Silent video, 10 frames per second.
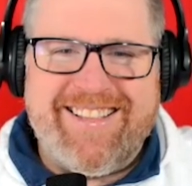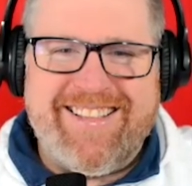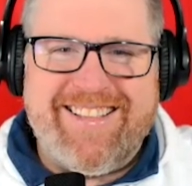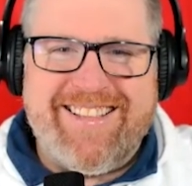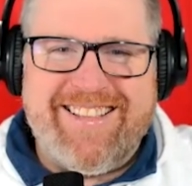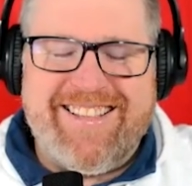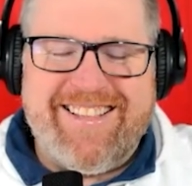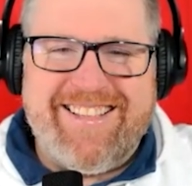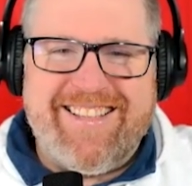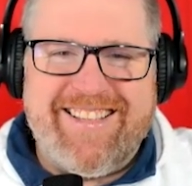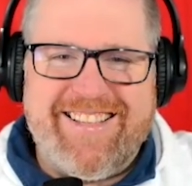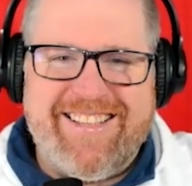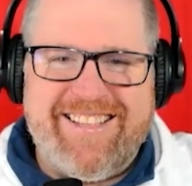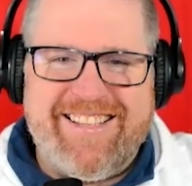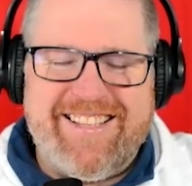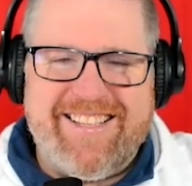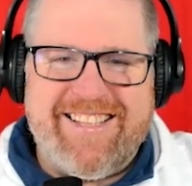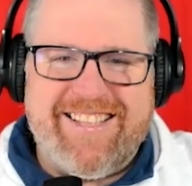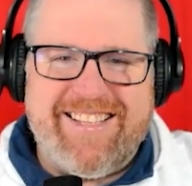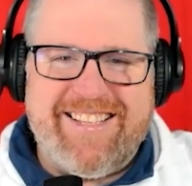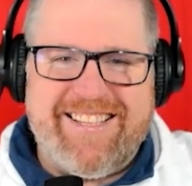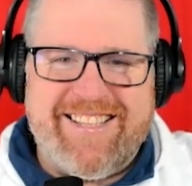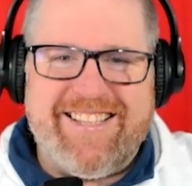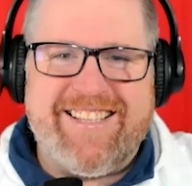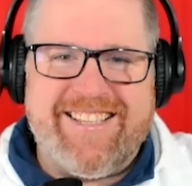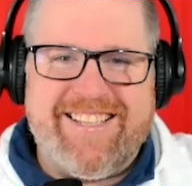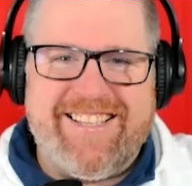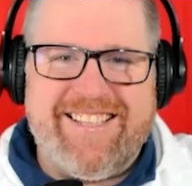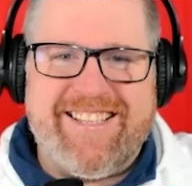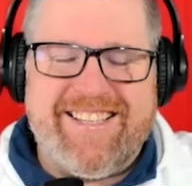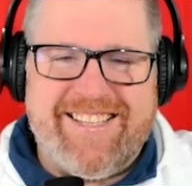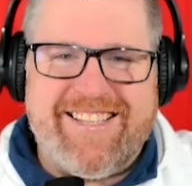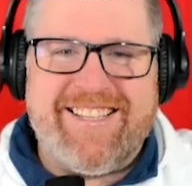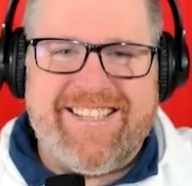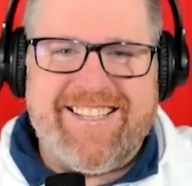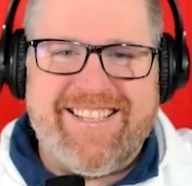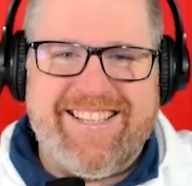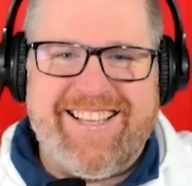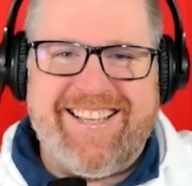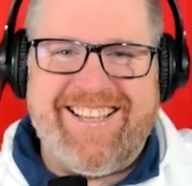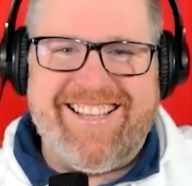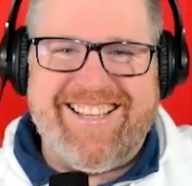This person isn't speaking.